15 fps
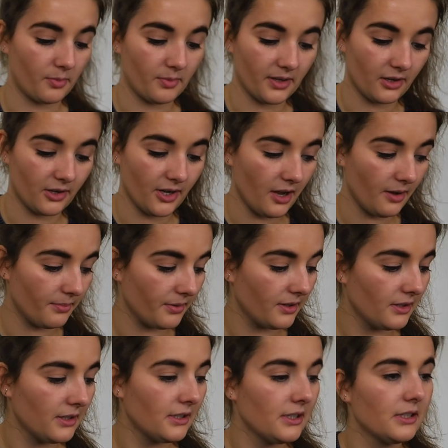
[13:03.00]
probably gone up.
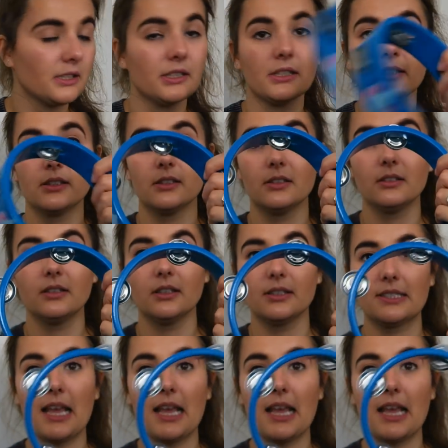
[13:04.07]
A